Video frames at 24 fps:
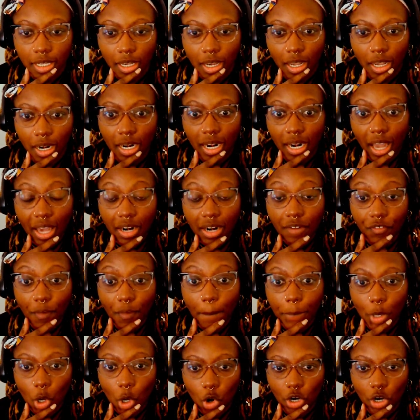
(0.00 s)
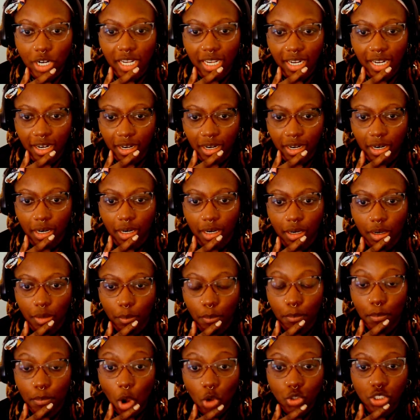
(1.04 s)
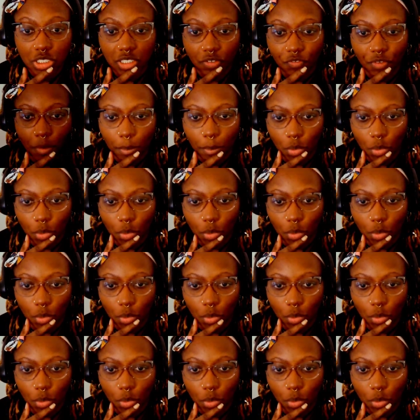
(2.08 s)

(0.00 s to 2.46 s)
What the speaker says: A lot of them born here. Most of them